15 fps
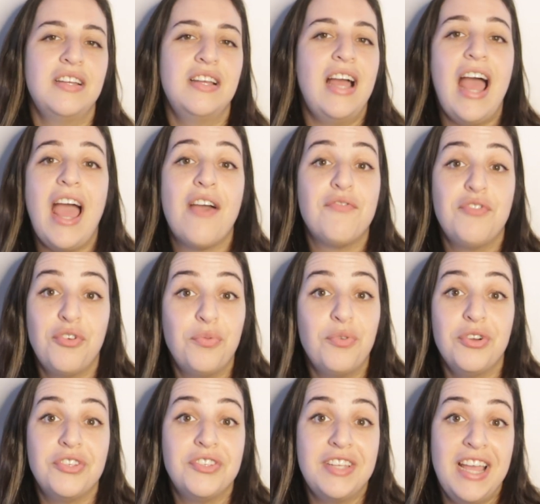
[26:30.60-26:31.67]
have no
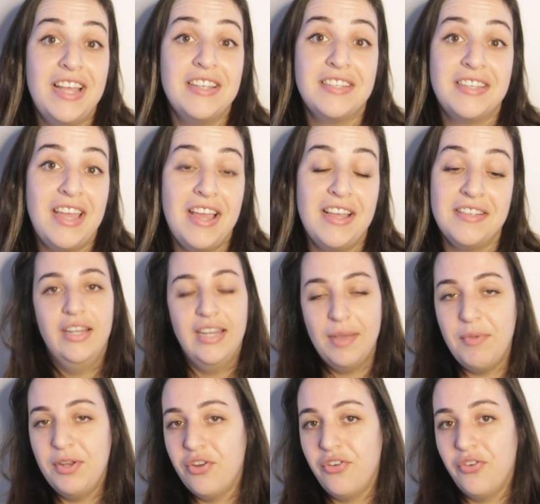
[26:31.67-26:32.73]
words to end this case. Let
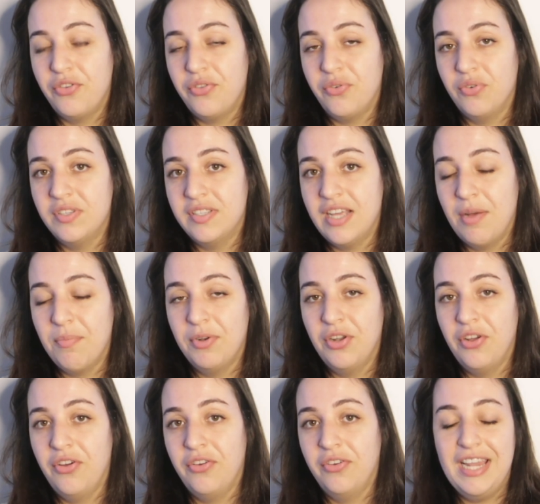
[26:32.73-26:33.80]
me know your thoughts down
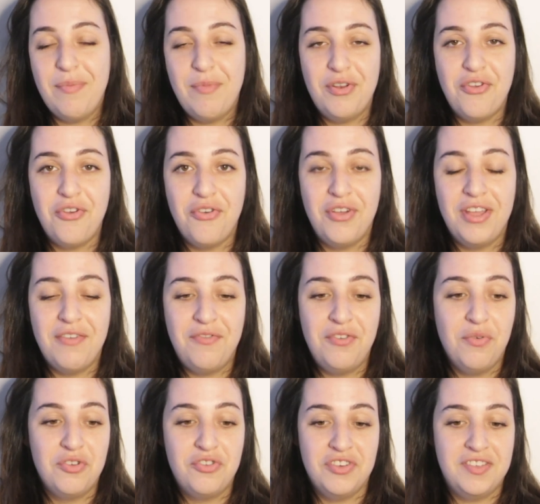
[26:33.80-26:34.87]
below. Let me know if you
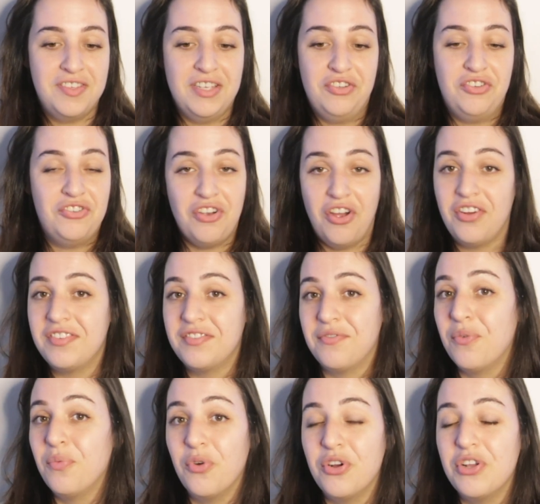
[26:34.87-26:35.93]
are just as shocked
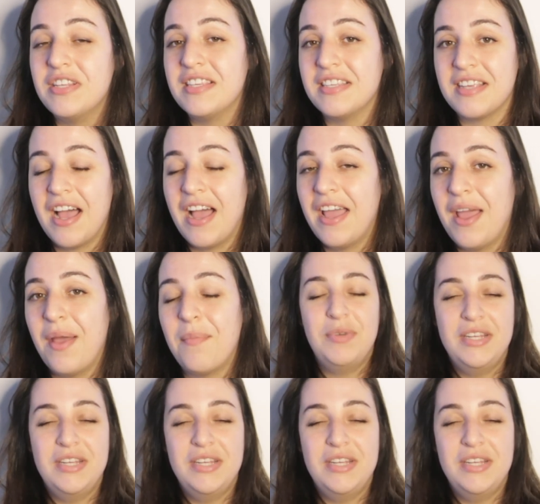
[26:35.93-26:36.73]
for words as I am.